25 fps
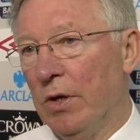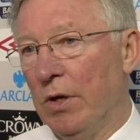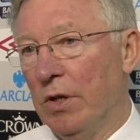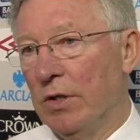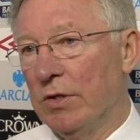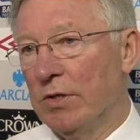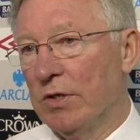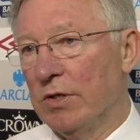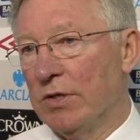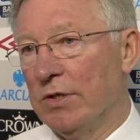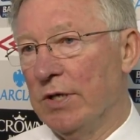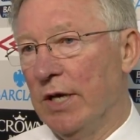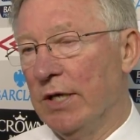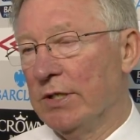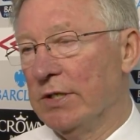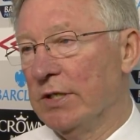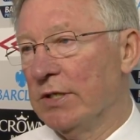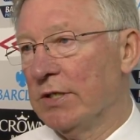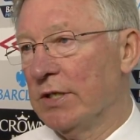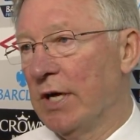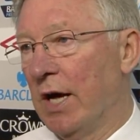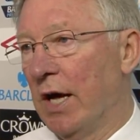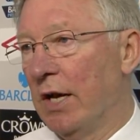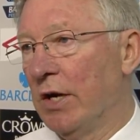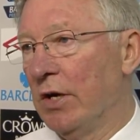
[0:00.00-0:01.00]
the success
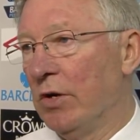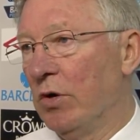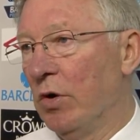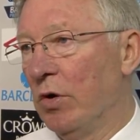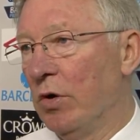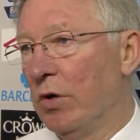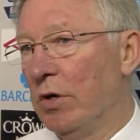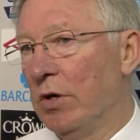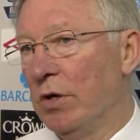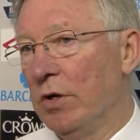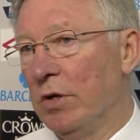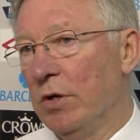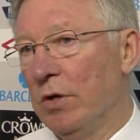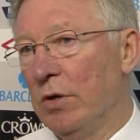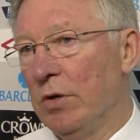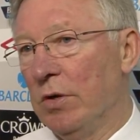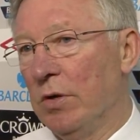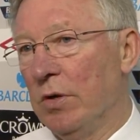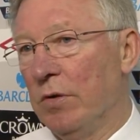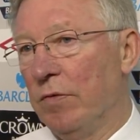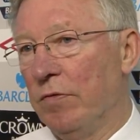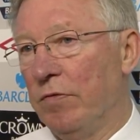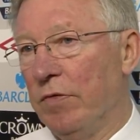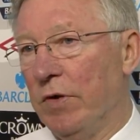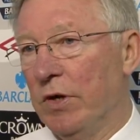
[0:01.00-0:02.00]
is carried on
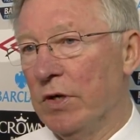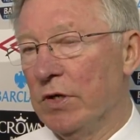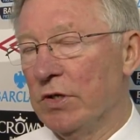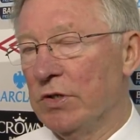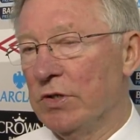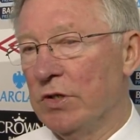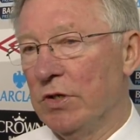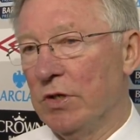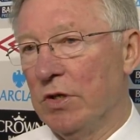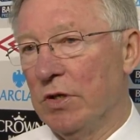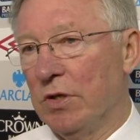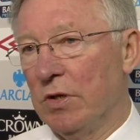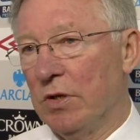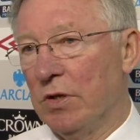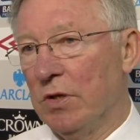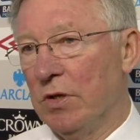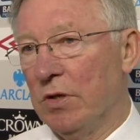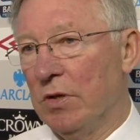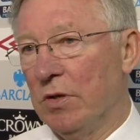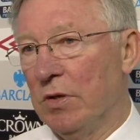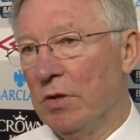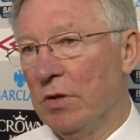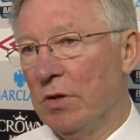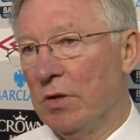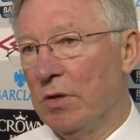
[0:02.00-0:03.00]
and in fairness to the, the,
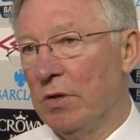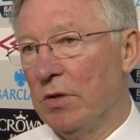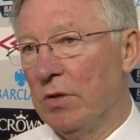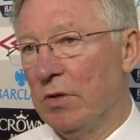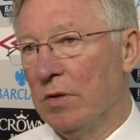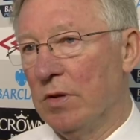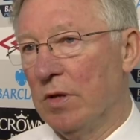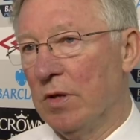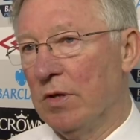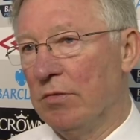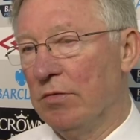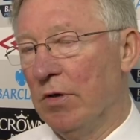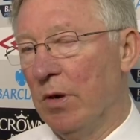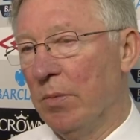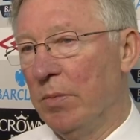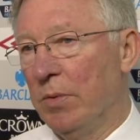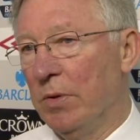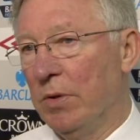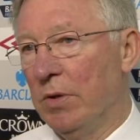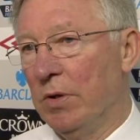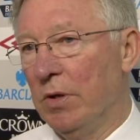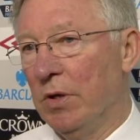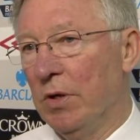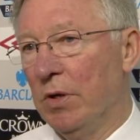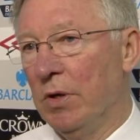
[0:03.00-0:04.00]
the, the club
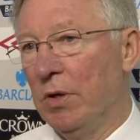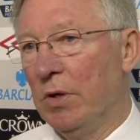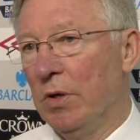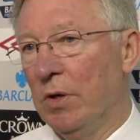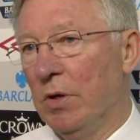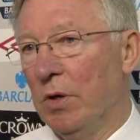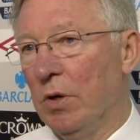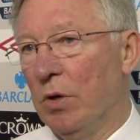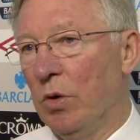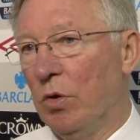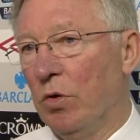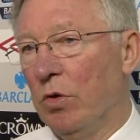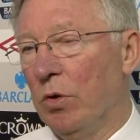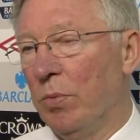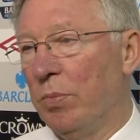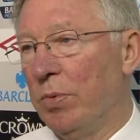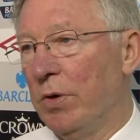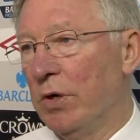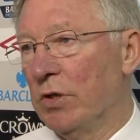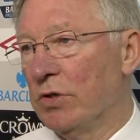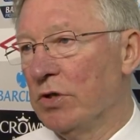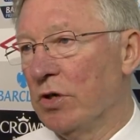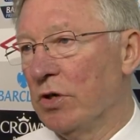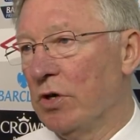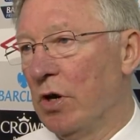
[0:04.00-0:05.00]
and all the
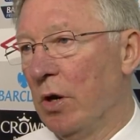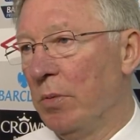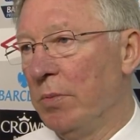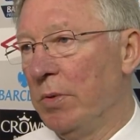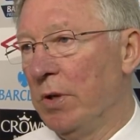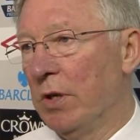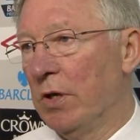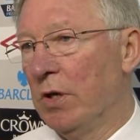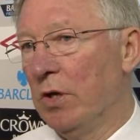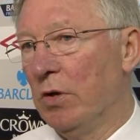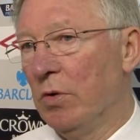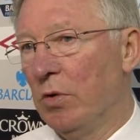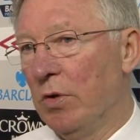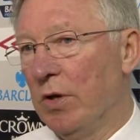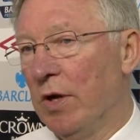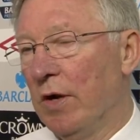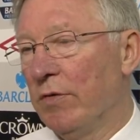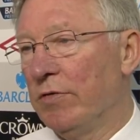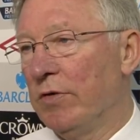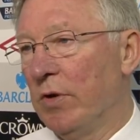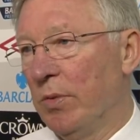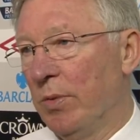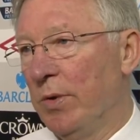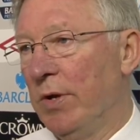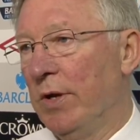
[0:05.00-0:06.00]
players who come here, they know they
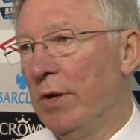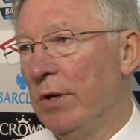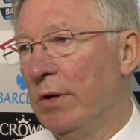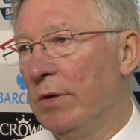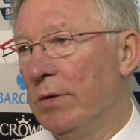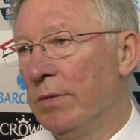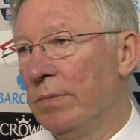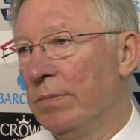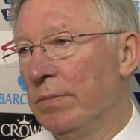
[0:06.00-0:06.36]
have to win.